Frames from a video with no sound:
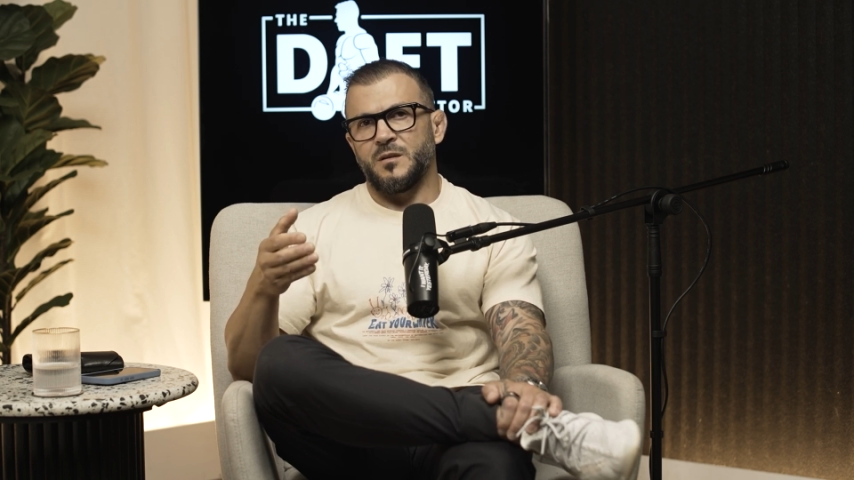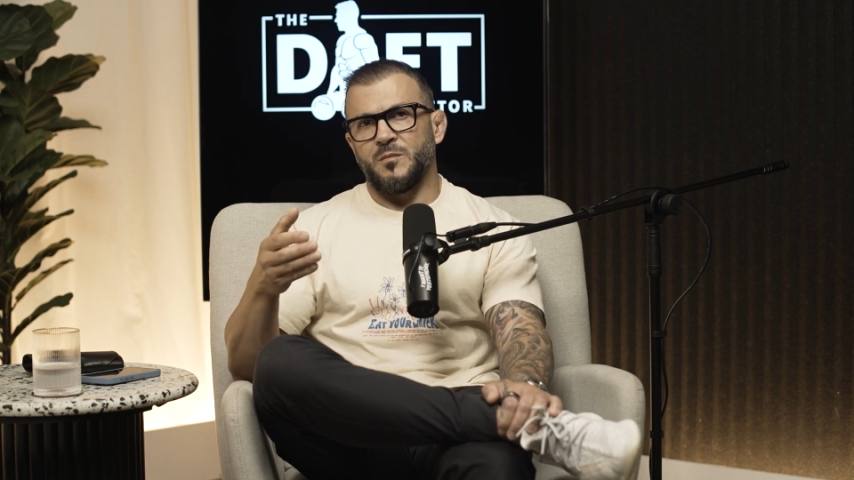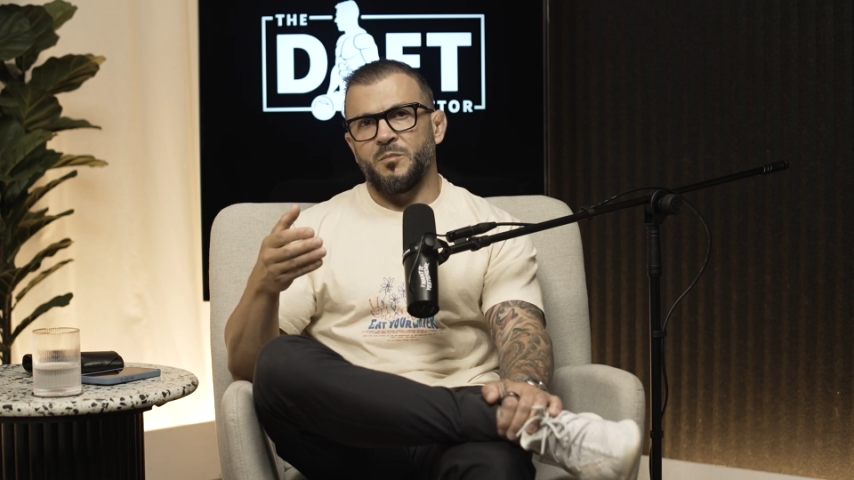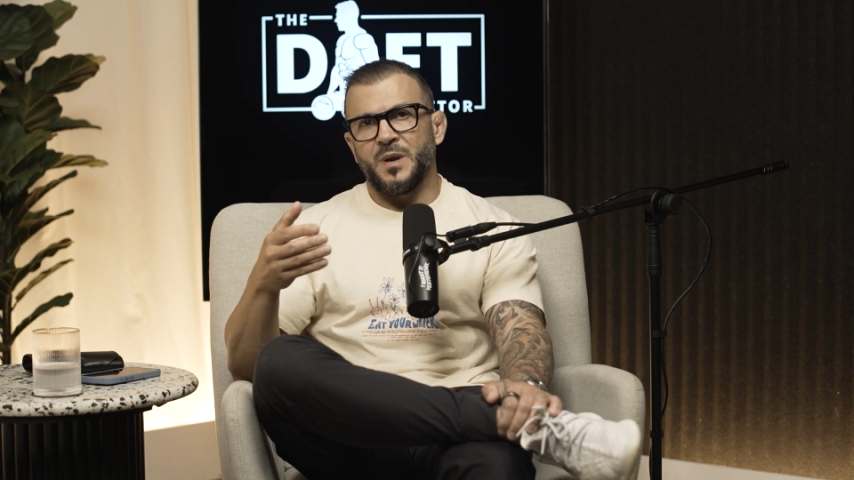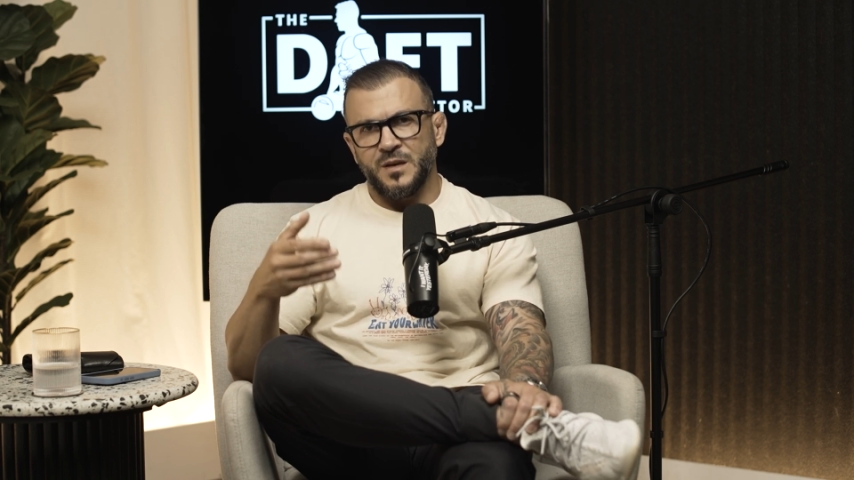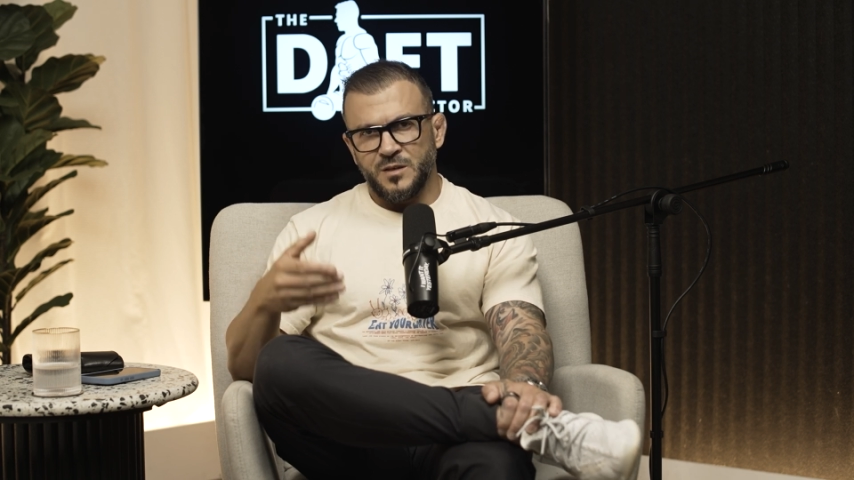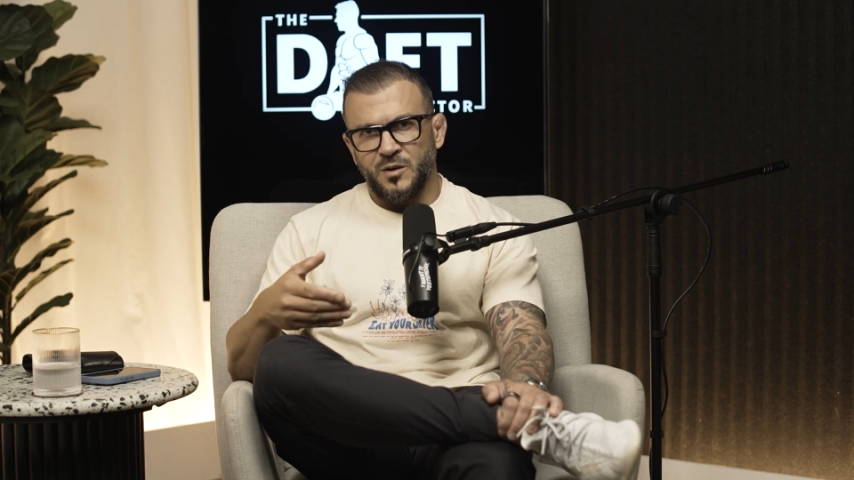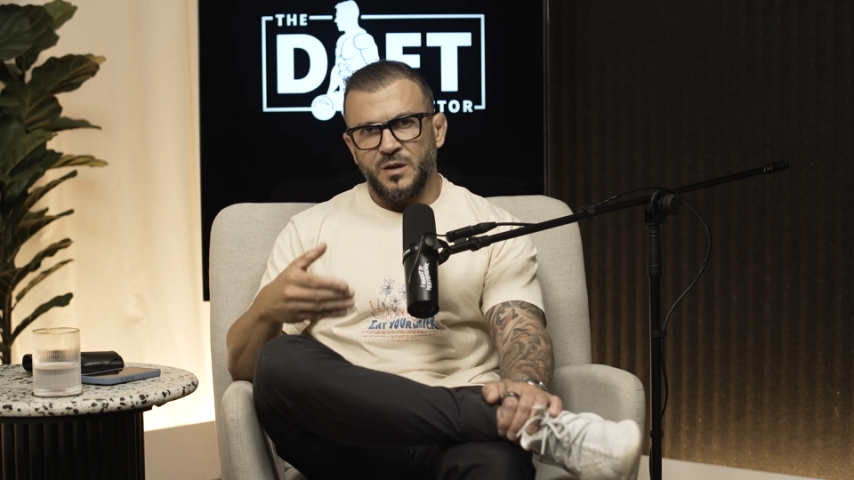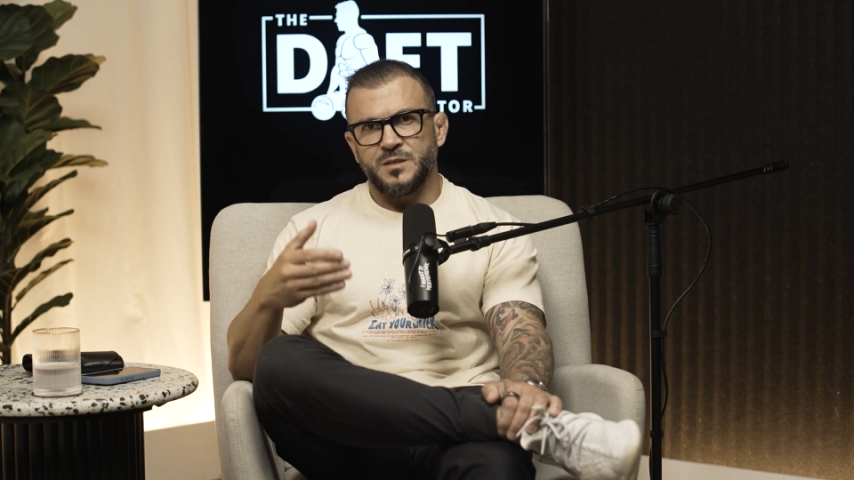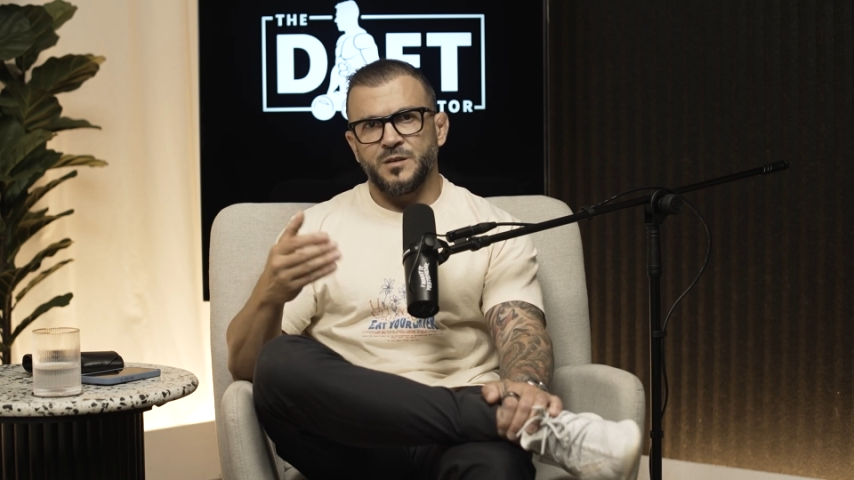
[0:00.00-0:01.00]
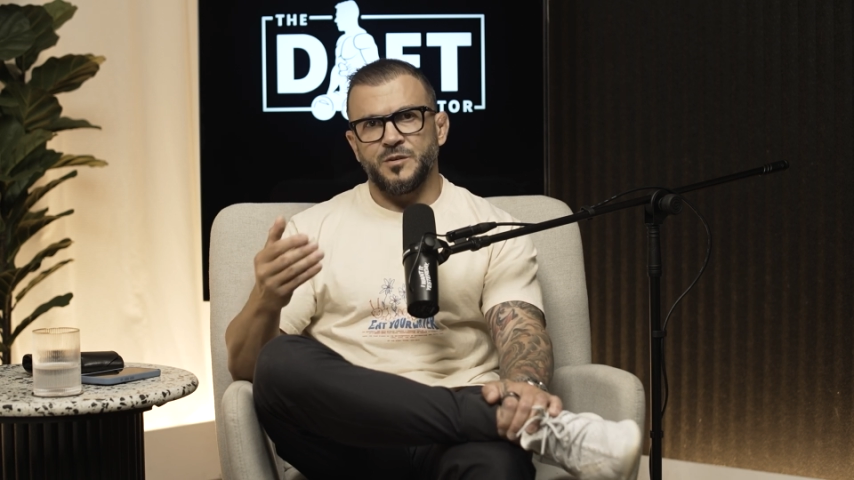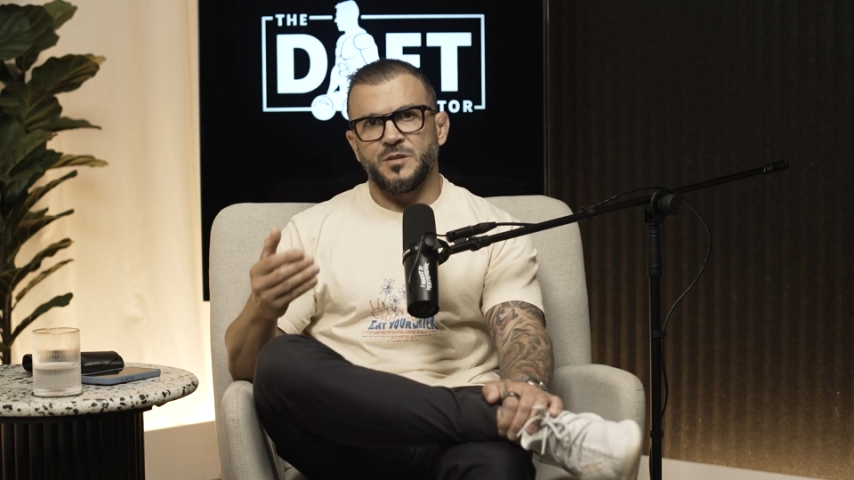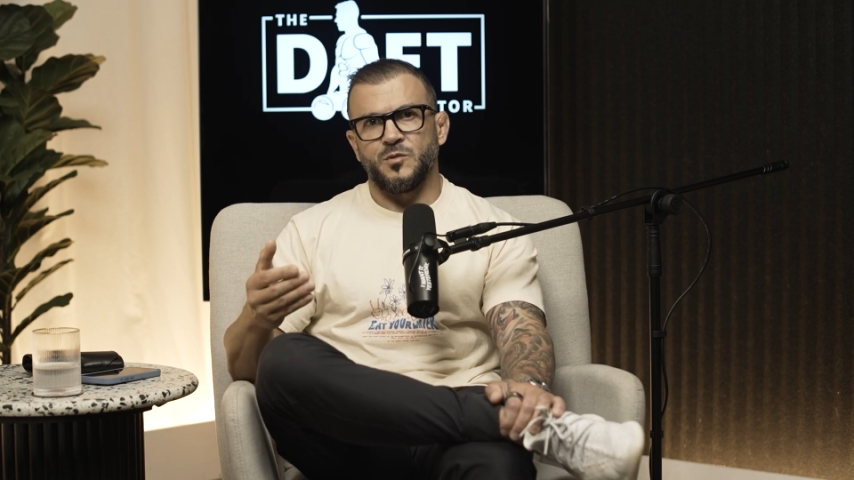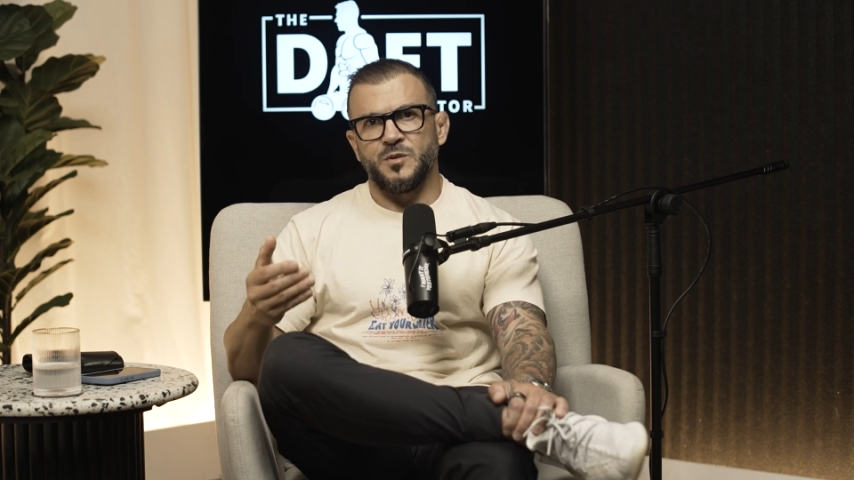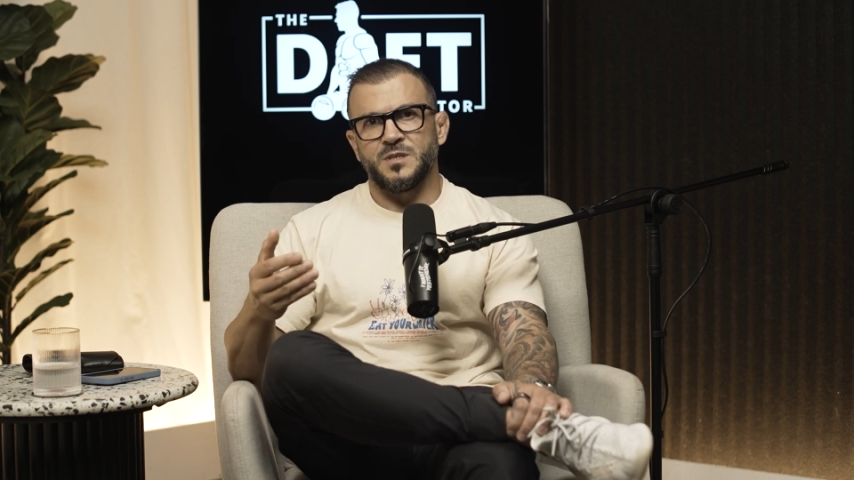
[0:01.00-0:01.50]
better dietary
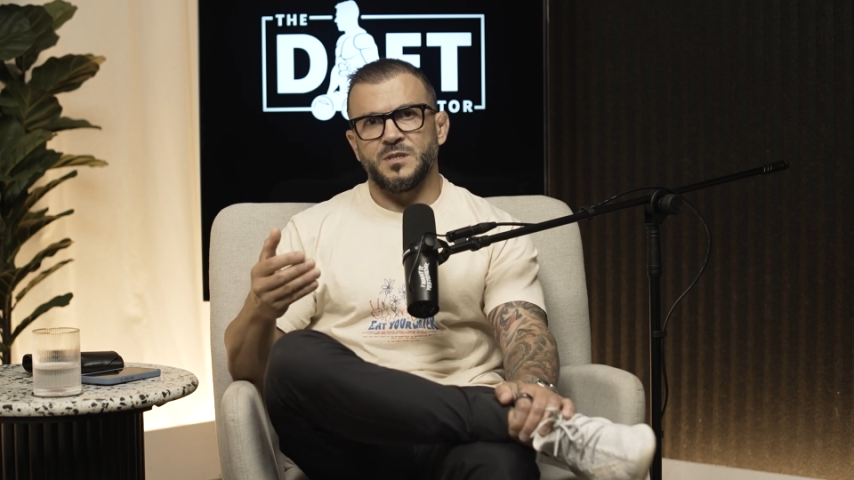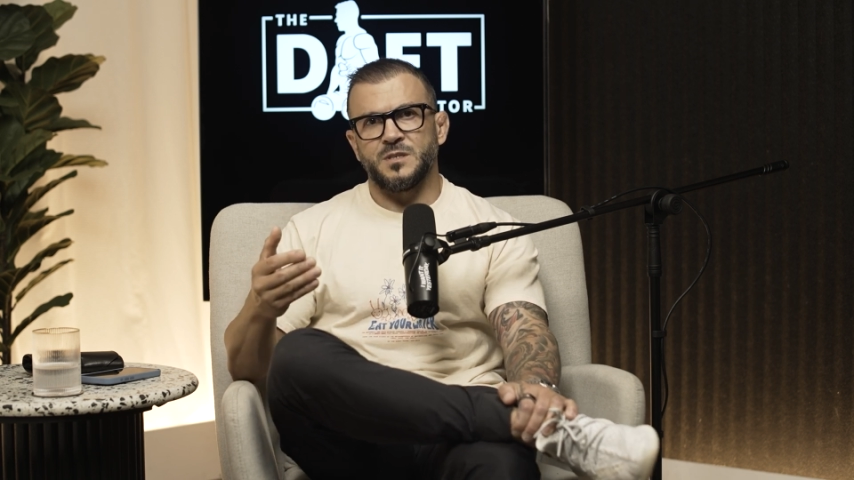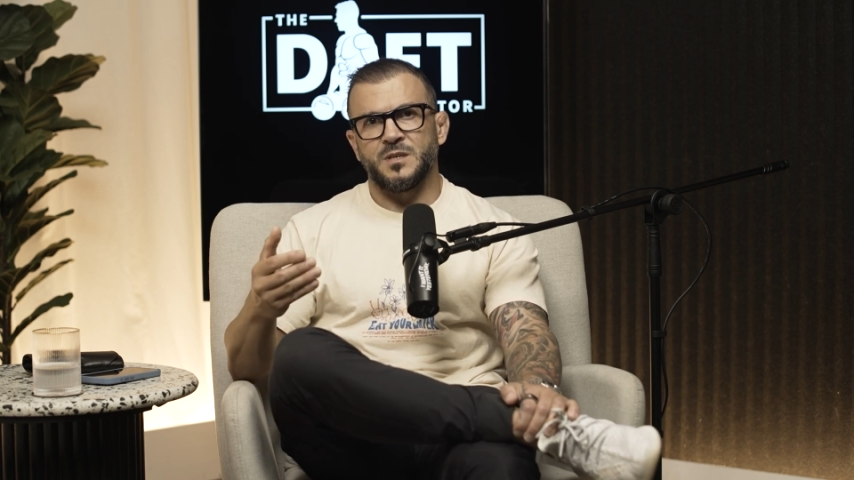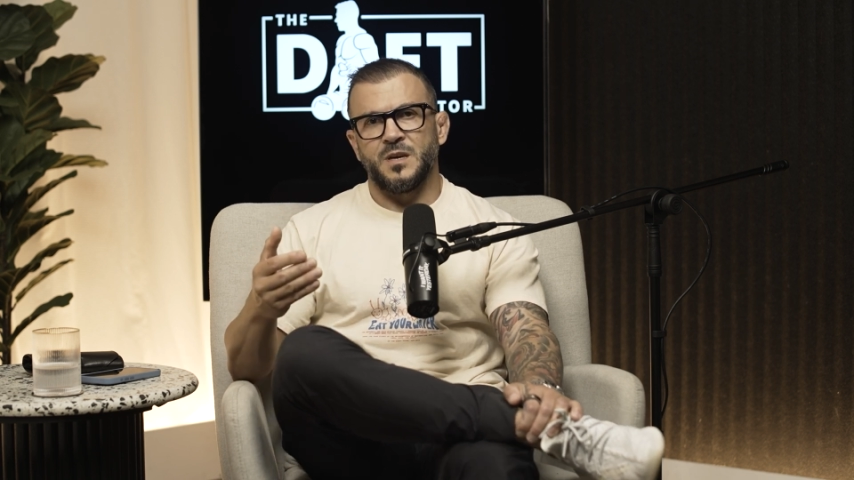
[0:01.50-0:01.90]
choices.